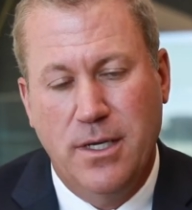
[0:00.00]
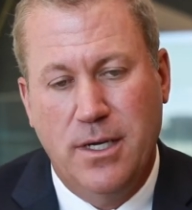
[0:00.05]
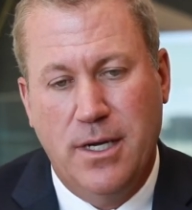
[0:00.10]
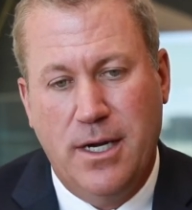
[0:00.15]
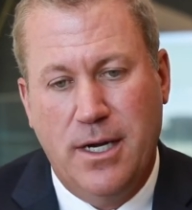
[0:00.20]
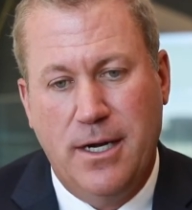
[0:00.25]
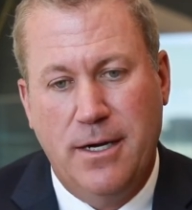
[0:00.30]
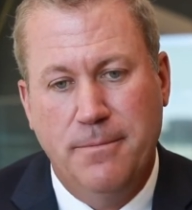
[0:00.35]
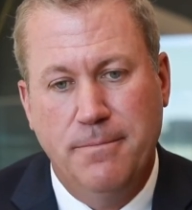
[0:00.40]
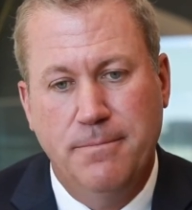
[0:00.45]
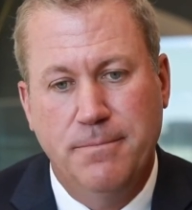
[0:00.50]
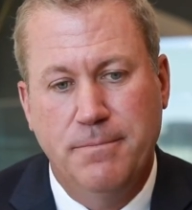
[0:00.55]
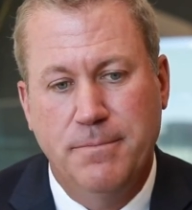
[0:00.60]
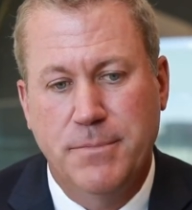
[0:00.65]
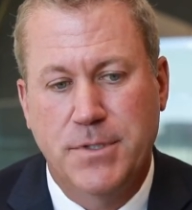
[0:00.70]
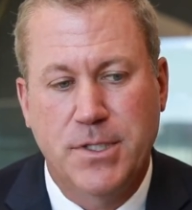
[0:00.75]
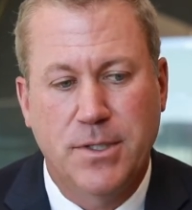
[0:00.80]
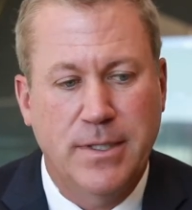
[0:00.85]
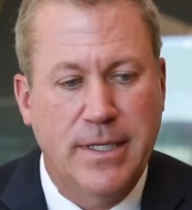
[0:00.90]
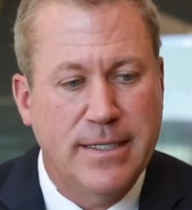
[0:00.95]

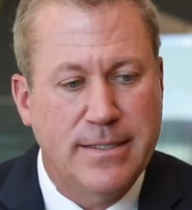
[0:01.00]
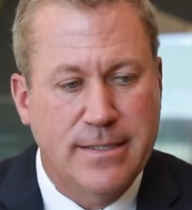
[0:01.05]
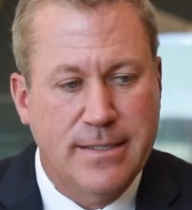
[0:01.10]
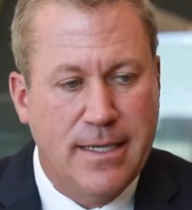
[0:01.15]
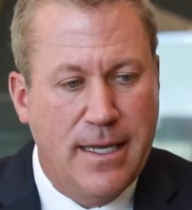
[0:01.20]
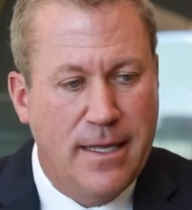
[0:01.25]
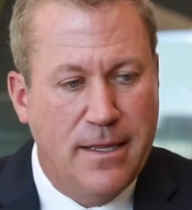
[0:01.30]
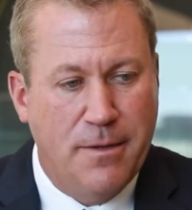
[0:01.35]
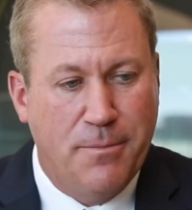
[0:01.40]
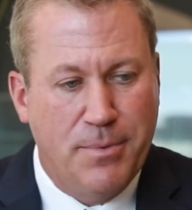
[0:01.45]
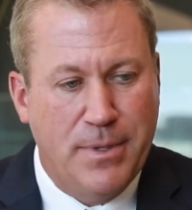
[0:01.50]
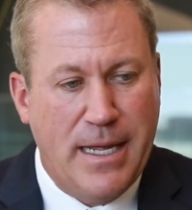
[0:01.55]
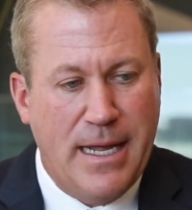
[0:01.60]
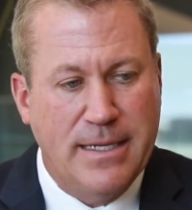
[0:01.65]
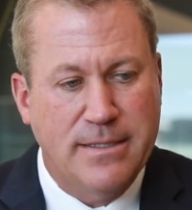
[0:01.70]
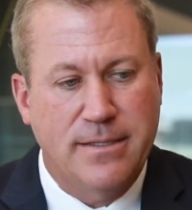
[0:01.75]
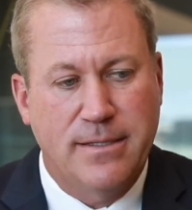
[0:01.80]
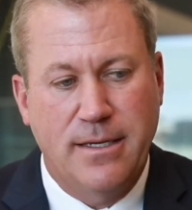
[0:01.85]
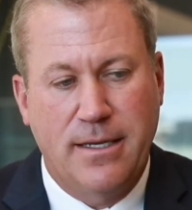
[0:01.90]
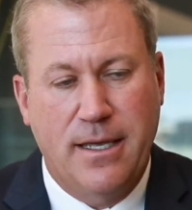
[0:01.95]
so let's say the
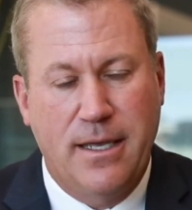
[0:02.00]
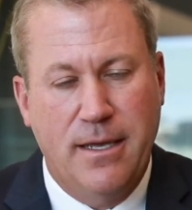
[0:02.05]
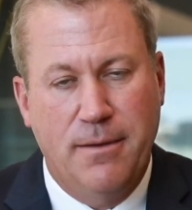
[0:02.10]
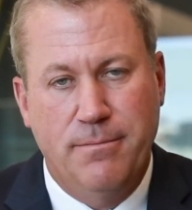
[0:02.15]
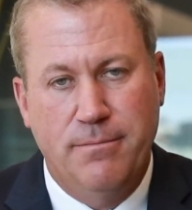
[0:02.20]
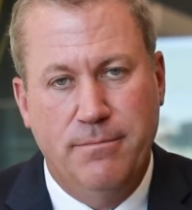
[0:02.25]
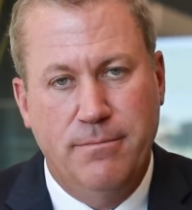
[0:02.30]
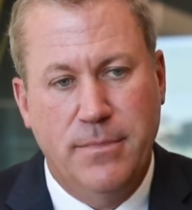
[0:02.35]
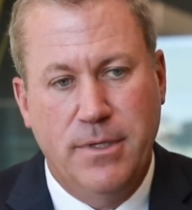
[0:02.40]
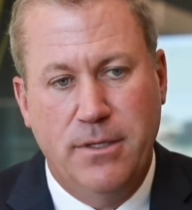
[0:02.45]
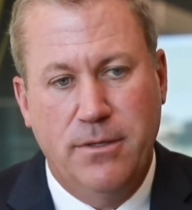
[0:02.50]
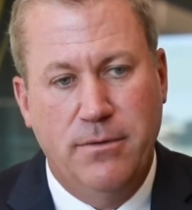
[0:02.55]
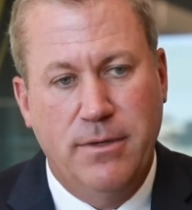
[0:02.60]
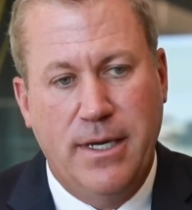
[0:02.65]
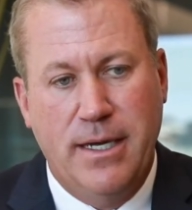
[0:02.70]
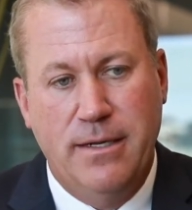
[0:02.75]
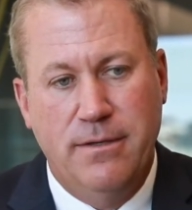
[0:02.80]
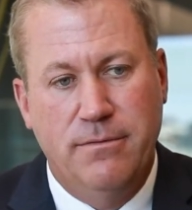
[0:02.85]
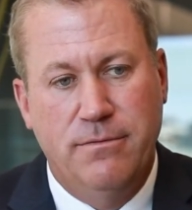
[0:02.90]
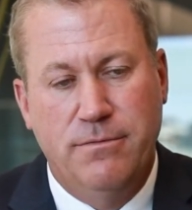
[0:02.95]
plastic hip, you
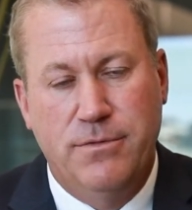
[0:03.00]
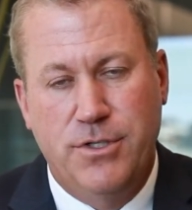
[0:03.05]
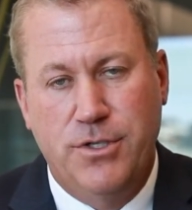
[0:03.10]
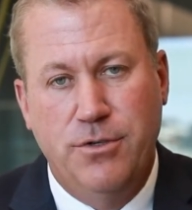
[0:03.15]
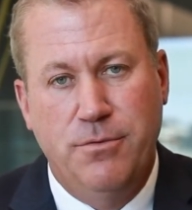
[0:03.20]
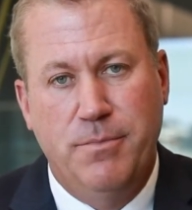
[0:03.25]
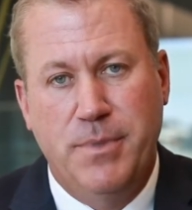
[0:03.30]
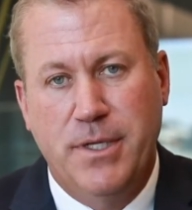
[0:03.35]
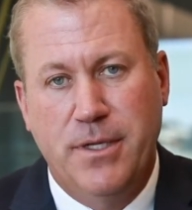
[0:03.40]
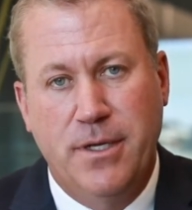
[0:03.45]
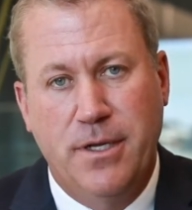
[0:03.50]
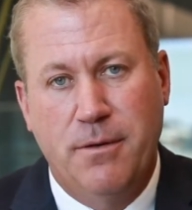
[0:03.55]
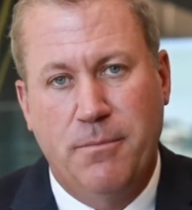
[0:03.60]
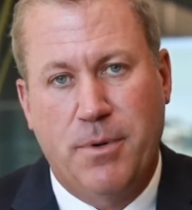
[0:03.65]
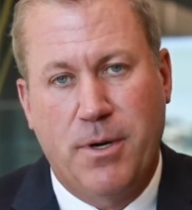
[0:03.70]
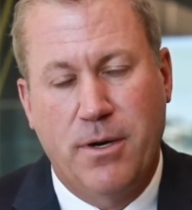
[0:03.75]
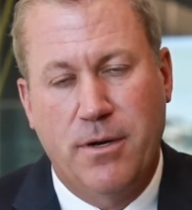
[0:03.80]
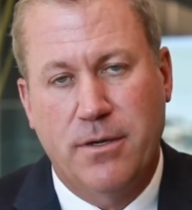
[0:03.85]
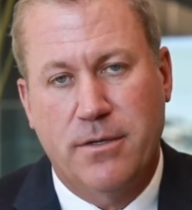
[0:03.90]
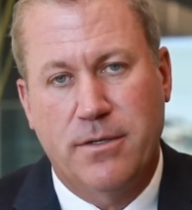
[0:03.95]
had 2 billion
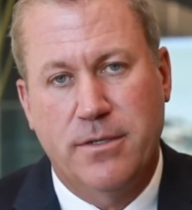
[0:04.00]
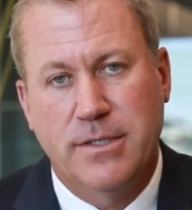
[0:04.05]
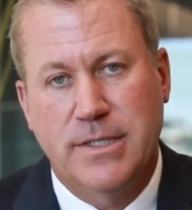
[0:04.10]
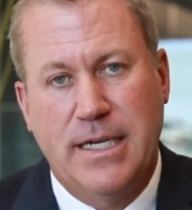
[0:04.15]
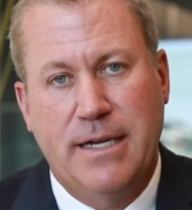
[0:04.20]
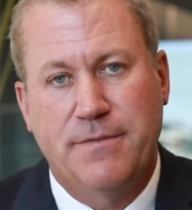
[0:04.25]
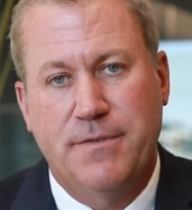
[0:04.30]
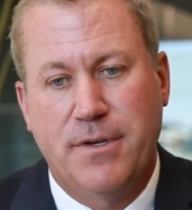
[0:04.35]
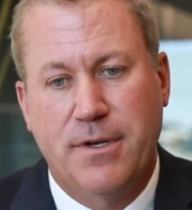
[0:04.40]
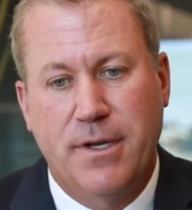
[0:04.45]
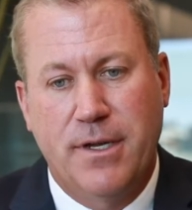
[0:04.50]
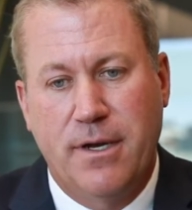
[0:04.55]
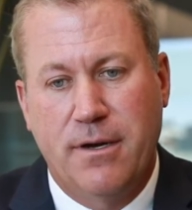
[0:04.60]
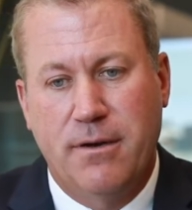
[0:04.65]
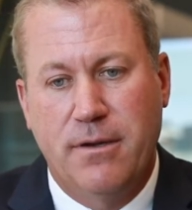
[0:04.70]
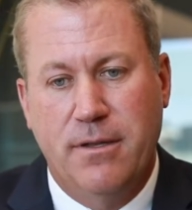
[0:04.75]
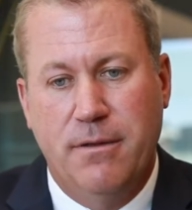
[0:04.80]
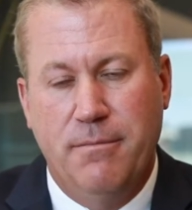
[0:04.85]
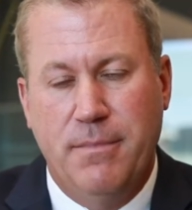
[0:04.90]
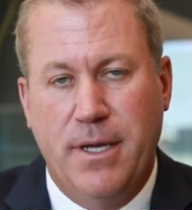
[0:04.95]
particles after a
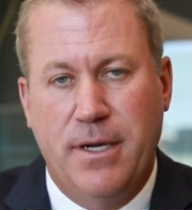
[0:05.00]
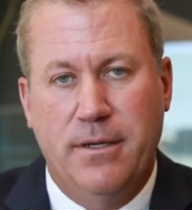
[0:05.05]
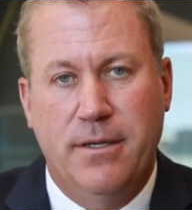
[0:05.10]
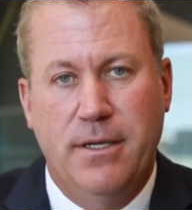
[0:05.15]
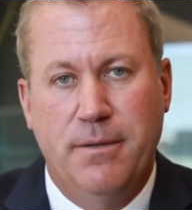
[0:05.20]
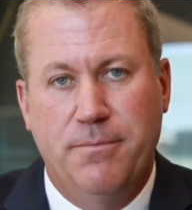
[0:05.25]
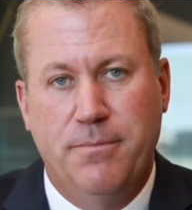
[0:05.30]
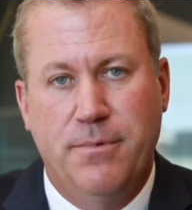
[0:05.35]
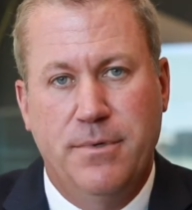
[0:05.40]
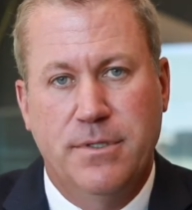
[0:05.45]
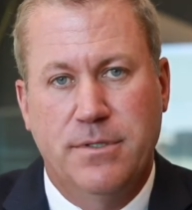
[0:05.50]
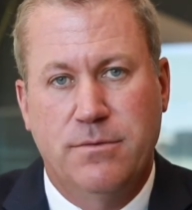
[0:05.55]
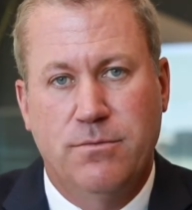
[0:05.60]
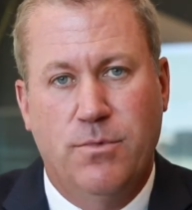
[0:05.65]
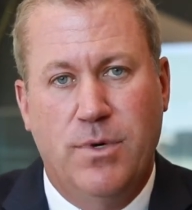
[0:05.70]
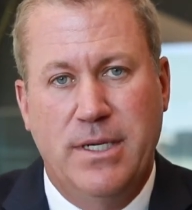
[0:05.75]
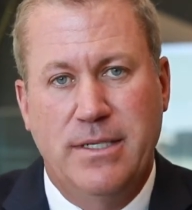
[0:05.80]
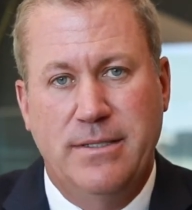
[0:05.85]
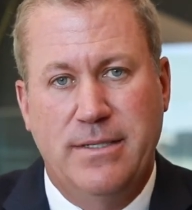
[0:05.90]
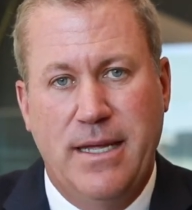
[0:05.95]
year, and the metal hip was
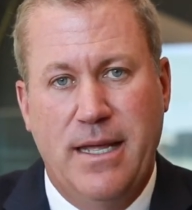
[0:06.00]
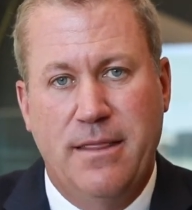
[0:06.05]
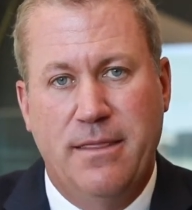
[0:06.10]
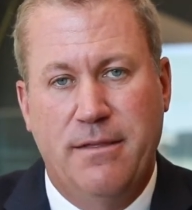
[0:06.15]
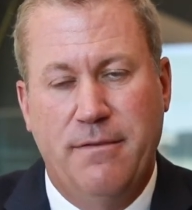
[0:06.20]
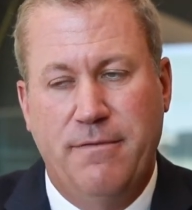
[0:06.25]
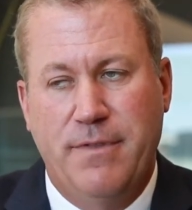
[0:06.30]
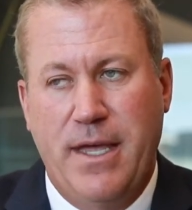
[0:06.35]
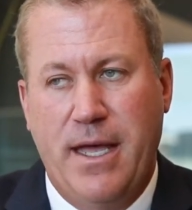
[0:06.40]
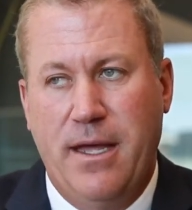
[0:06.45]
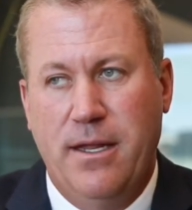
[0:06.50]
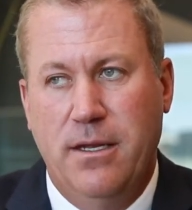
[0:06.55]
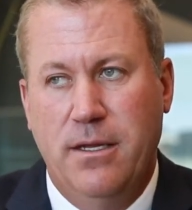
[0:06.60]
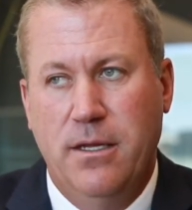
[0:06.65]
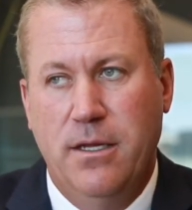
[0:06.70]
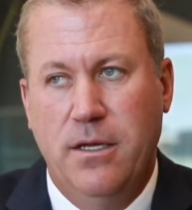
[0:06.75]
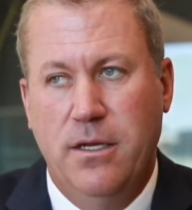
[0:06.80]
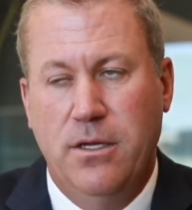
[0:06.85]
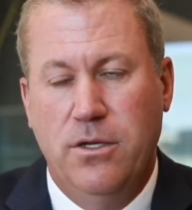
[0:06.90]
1/10 of that,